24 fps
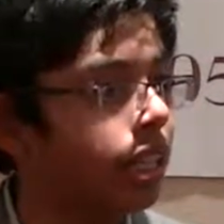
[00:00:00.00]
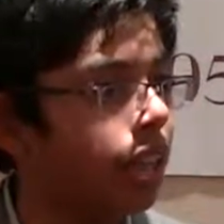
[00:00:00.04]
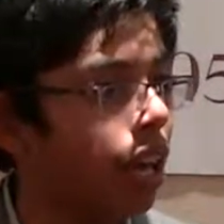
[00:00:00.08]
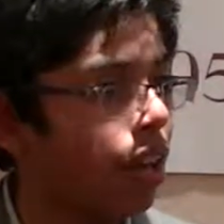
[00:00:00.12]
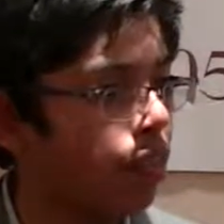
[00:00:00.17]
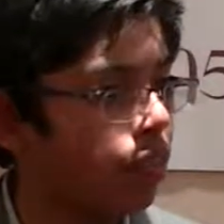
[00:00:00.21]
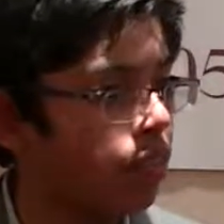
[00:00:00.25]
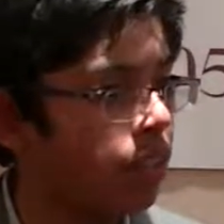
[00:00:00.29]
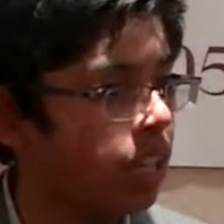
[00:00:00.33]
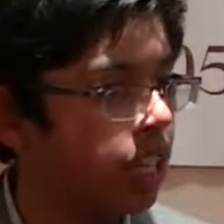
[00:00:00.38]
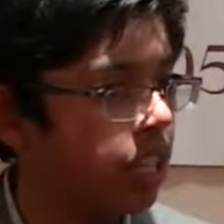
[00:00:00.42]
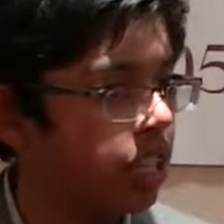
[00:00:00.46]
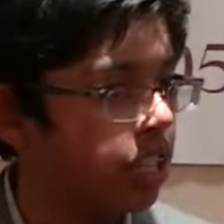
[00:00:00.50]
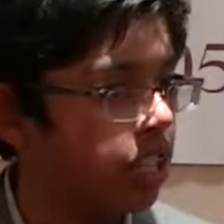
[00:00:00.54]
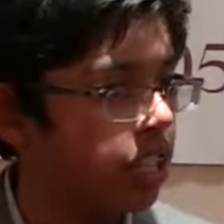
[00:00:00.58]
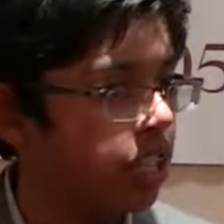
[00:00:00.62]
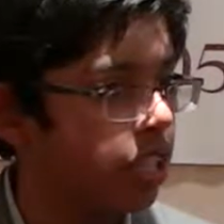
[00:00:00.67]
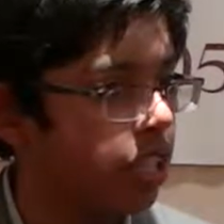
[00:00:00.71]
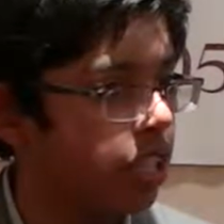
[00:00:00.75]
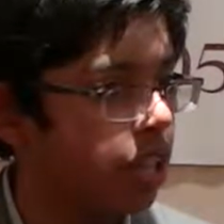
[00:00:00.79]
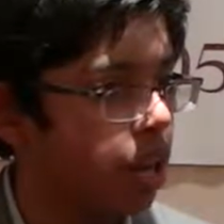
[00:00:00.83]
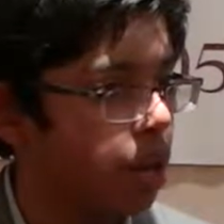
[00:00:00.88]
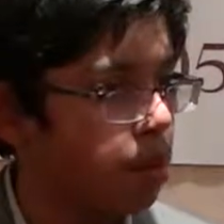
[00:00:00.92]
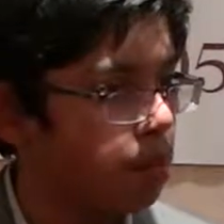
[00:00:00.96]

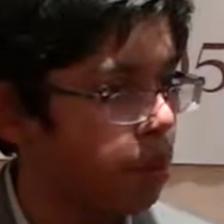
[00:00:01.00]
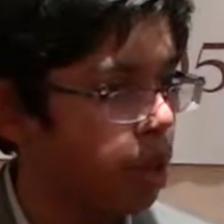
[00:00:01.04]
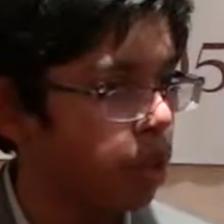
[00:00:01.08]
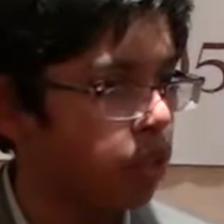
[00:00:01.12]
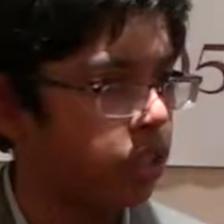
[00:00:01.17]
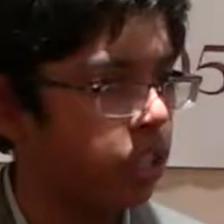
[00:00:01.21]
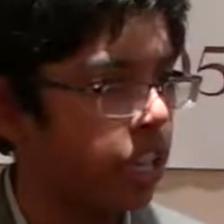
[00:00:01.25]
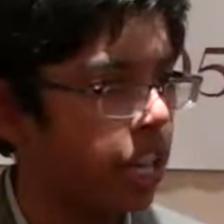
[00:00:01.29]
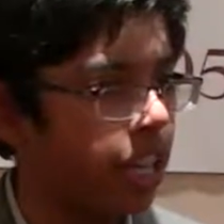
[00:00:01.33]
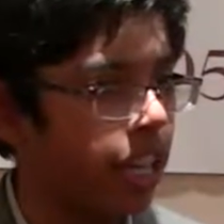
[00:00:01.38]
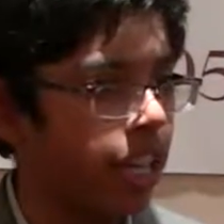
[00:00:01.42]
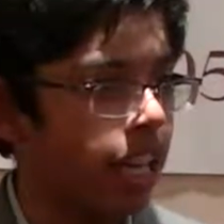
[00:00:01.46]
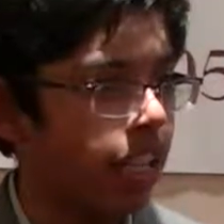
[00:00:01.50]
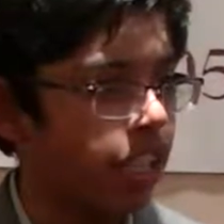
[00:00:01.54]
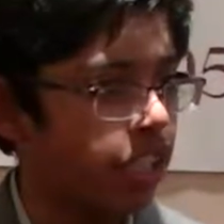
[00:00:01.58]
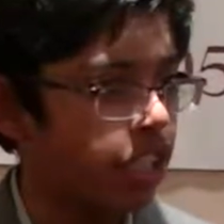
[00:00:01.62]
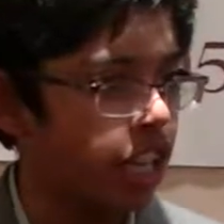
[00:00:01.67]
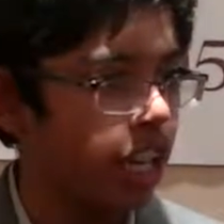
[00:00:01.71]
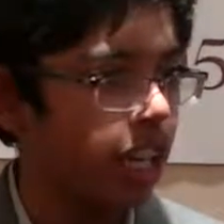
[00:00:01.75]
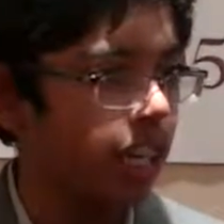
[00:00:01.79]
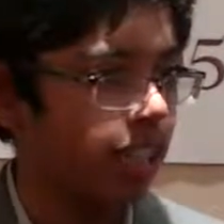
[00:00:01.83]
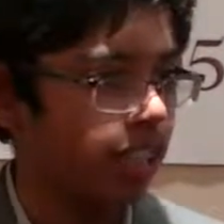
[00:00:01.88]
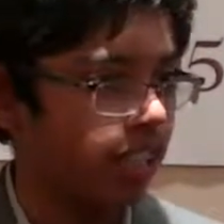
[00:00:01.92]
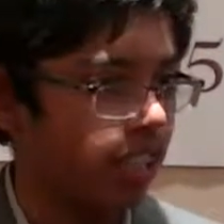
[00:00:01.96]
definition about taking
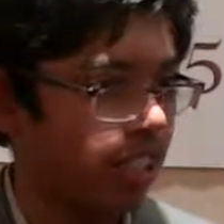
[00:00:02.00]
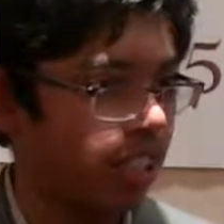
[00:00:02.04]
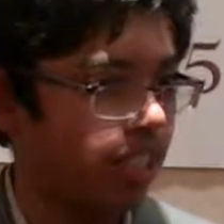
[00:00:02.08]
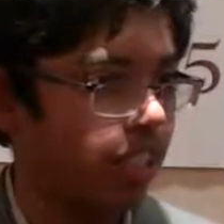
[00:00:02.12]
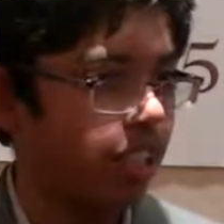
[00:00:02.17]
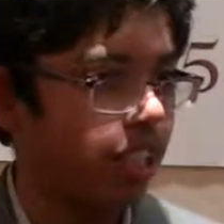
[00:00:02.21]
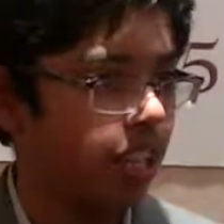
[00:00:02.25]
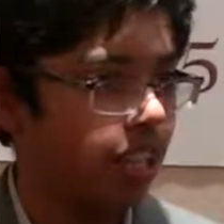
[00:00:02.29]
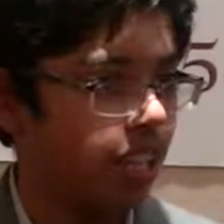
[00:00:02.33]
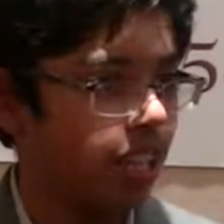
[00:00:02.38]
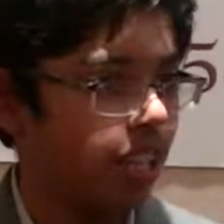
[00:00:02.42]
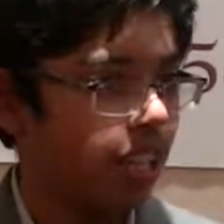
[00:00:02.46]
chances.